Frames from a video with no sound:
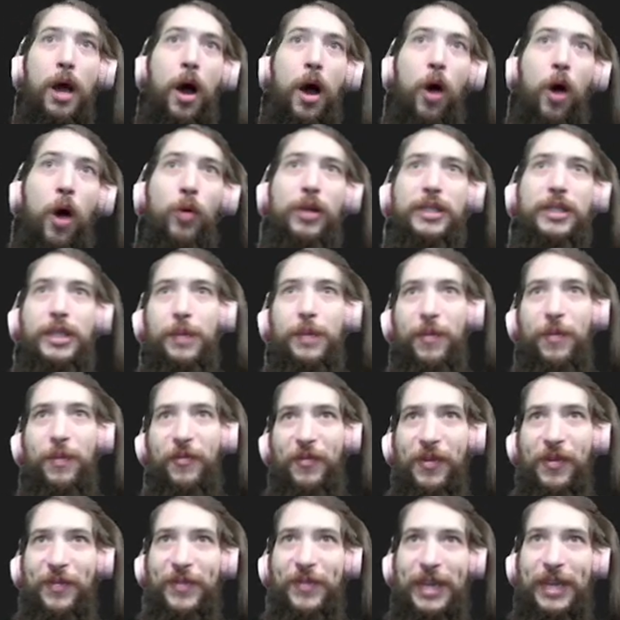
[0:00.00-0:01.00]
On December
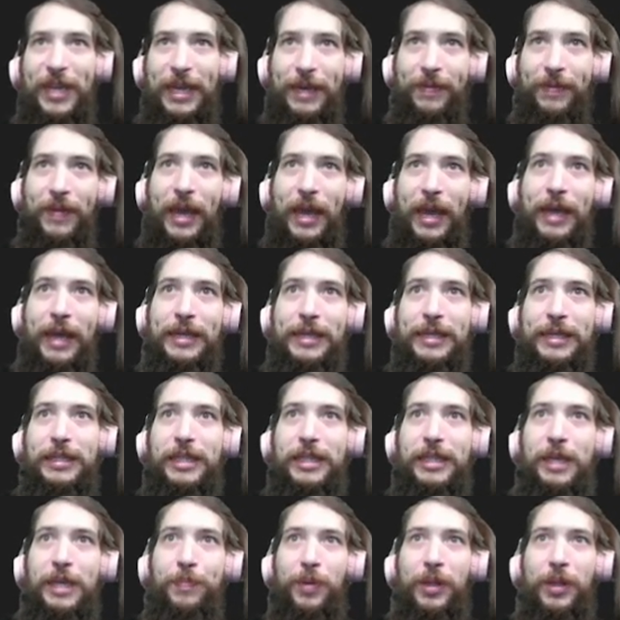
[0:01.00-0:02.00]
15th, a
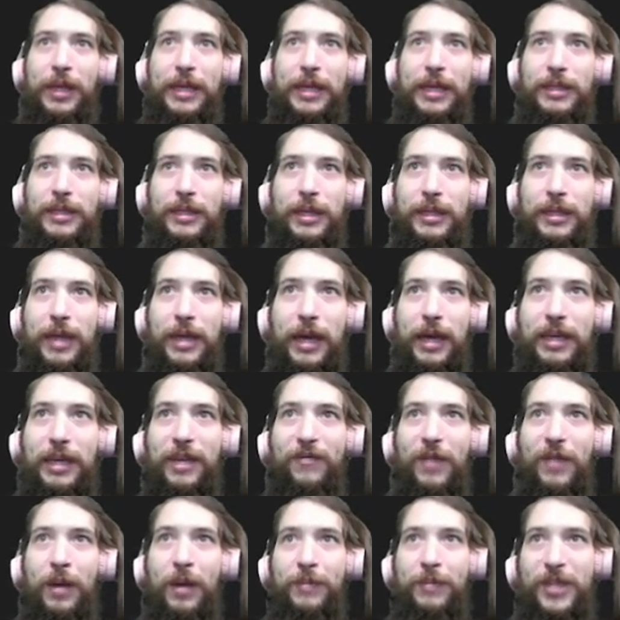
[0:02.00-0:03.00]
DC police
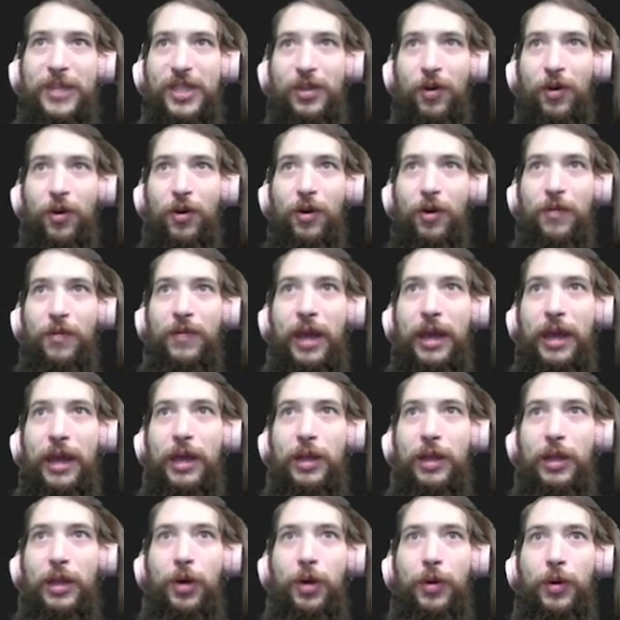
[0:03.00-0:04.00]
detective observed a
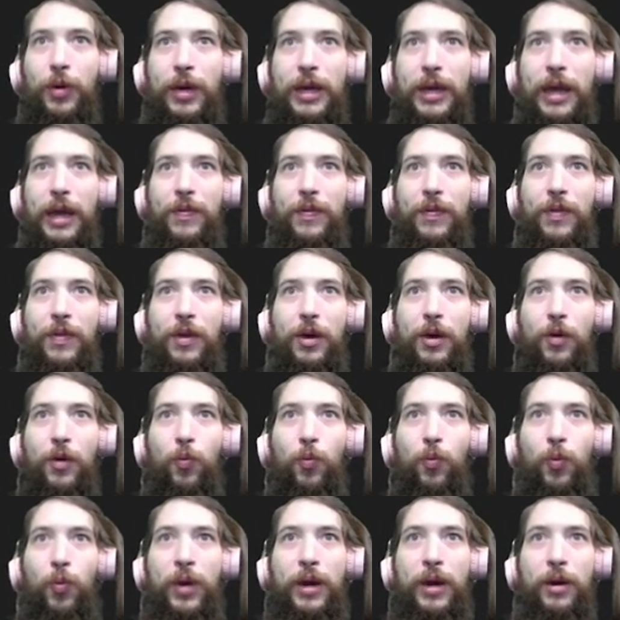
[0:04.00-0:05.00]
clearing in the
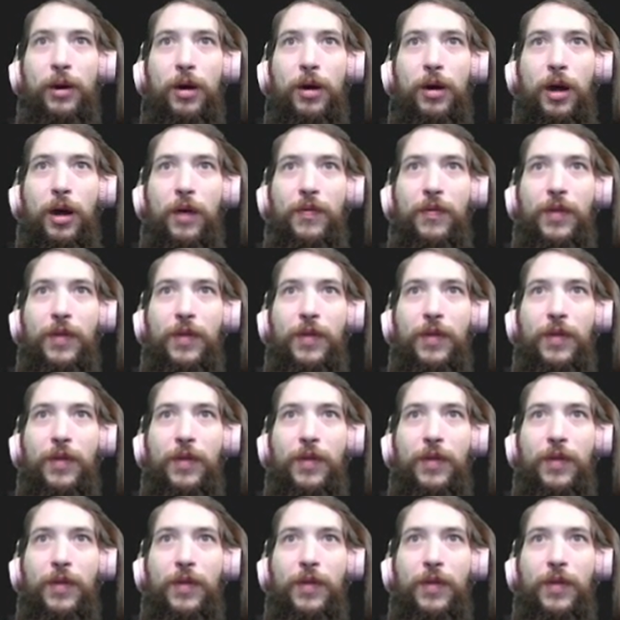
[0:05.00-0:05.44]
rear of